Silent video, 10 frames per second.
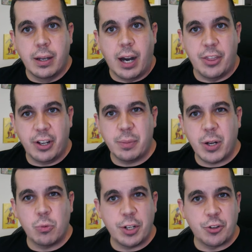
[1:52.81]
I thought
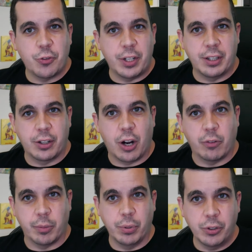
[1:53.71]
about retrofitting the car
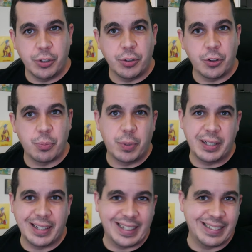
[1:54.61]
with Bluetooth,
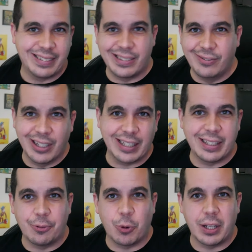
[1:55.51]
but I really
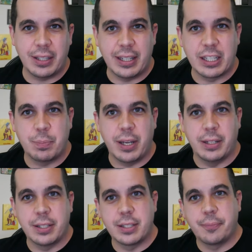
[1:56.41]
didn't want the
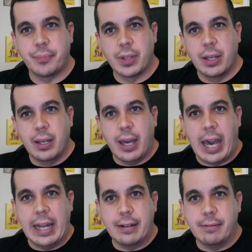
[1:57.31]
expense.
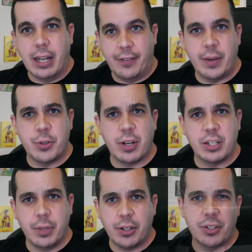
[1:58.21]
And FM
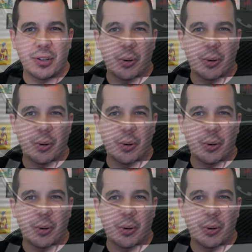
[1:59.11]
transmitters are